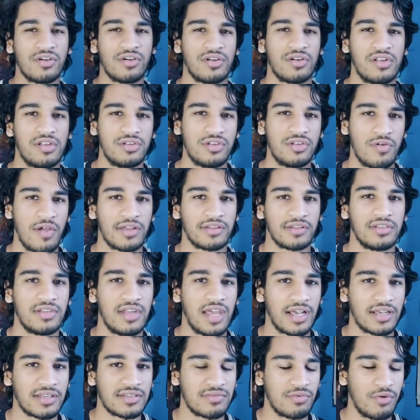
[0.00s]
not going to direct the
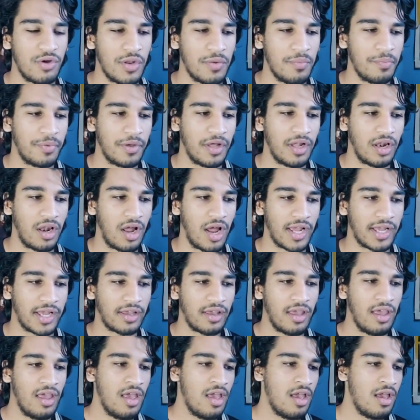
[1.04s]
next one, but
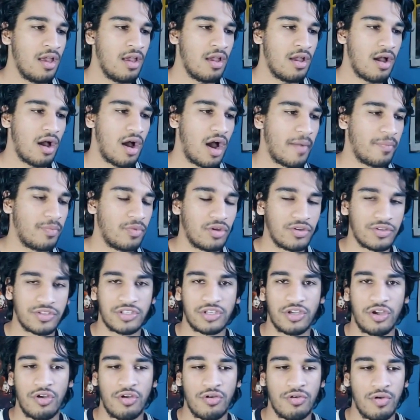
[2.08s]
like, I'm not
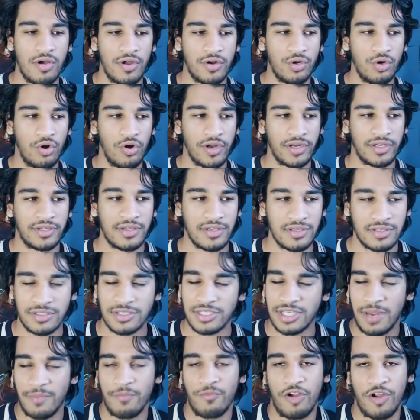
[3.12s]
so annoyed because
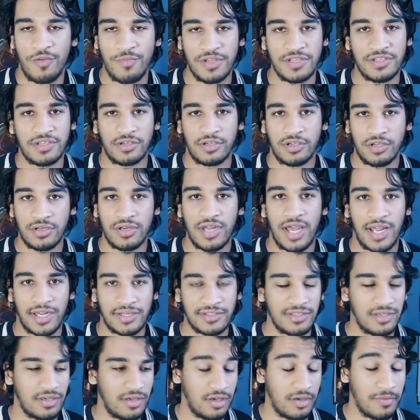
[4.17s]
Sam Raimi's a good
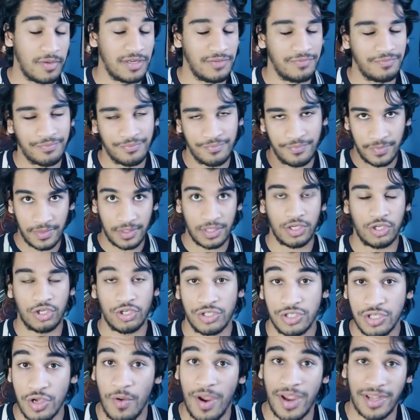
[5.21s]
actor. I mean,
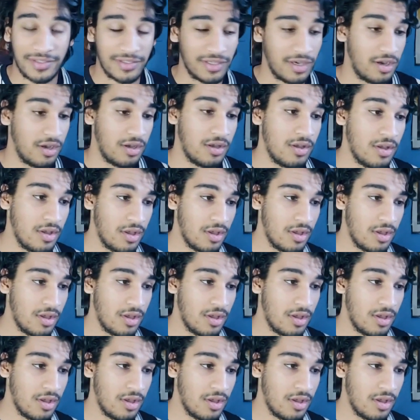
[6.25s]
good director.